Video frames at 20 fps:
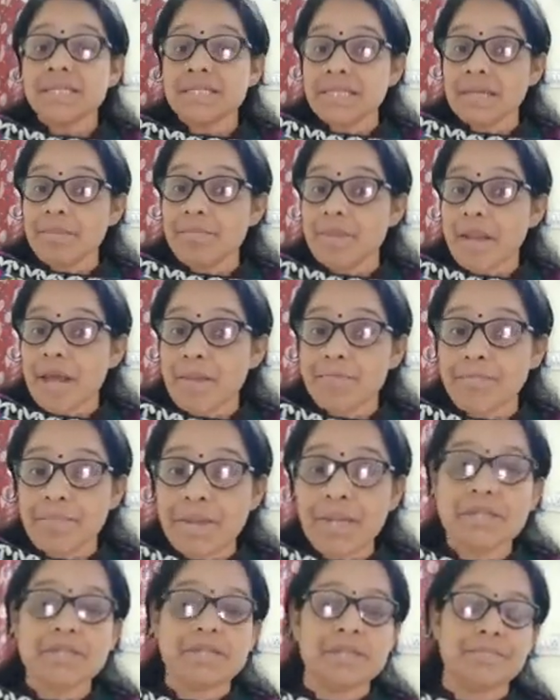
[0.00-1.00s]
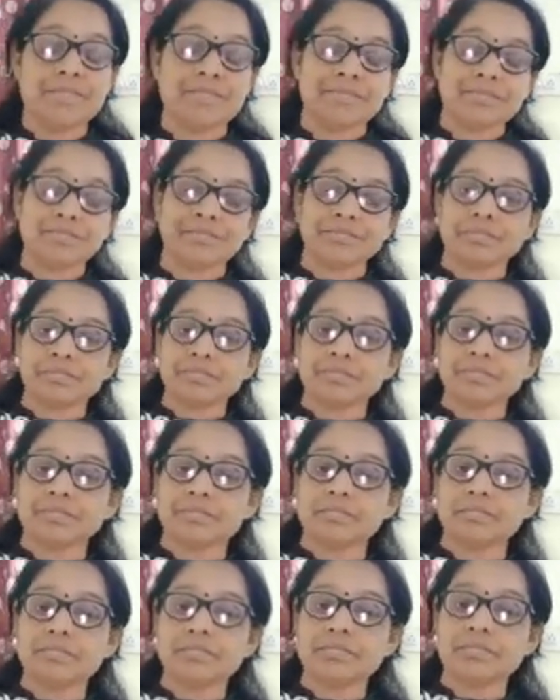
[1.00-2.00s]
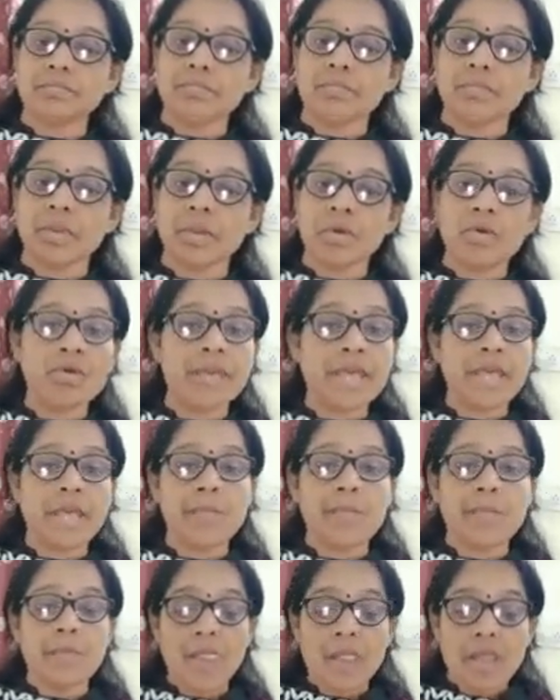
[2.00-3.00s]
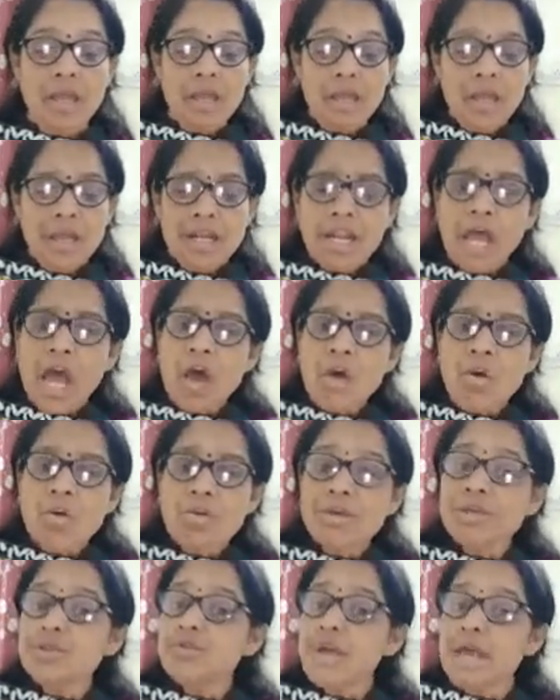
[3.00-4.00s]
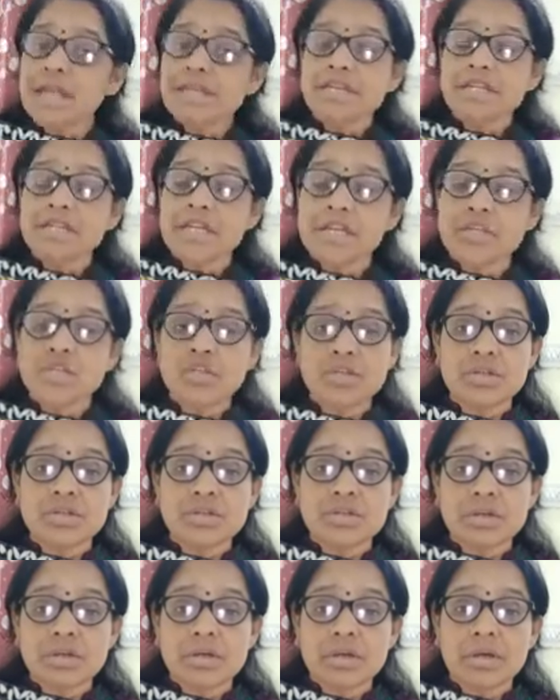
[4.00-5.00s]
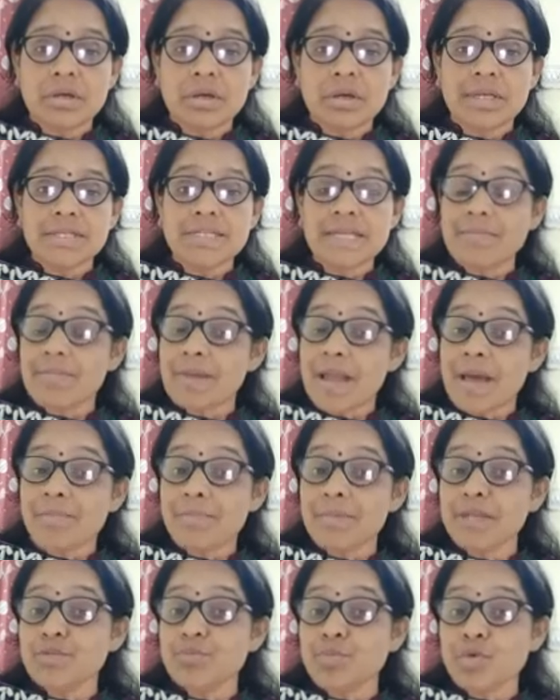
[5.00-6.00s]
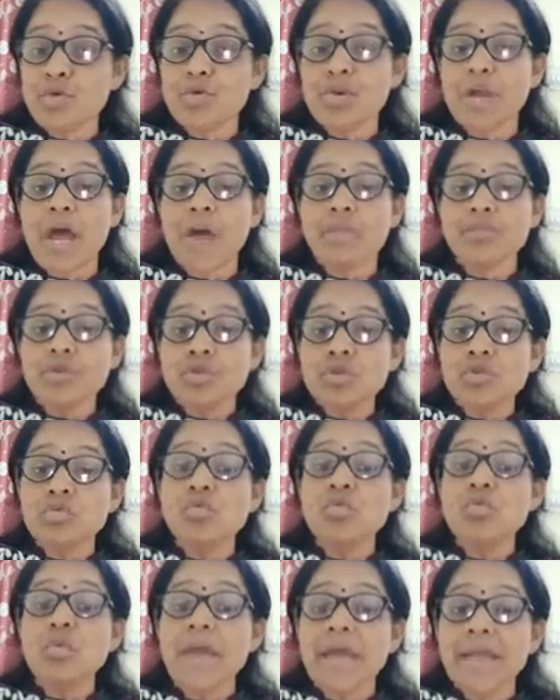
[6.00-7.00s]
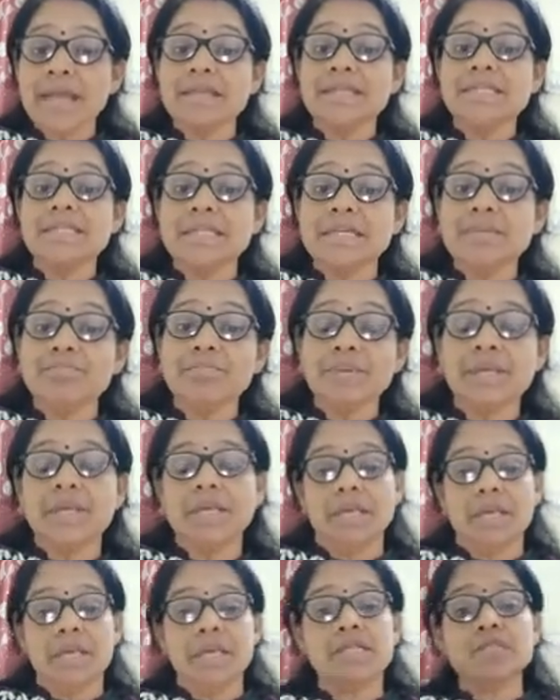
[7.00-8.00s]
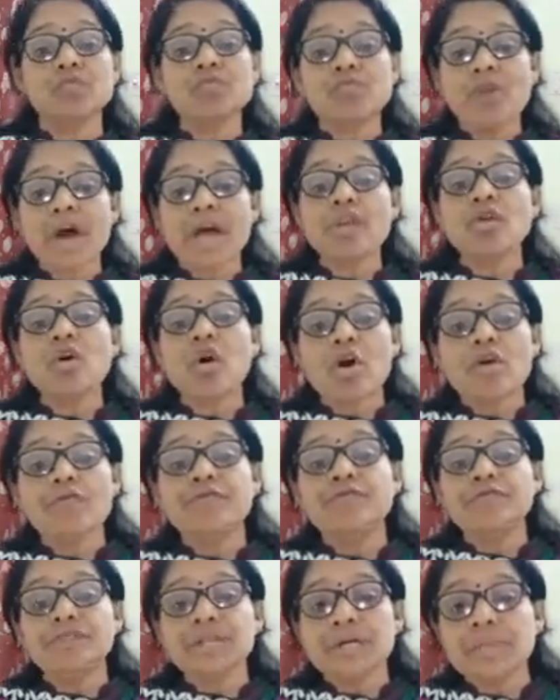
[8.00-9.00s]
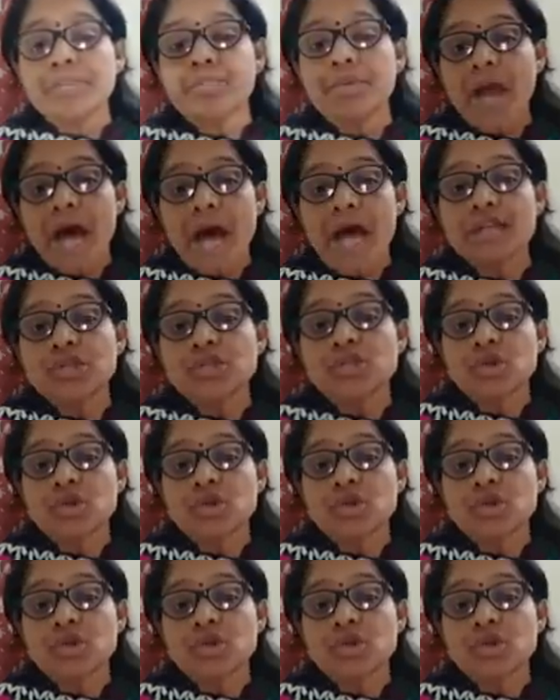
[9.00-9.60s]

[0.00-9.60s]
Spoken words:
development. Okay. Now, United Nations Development Program, UNDP, is one of the branch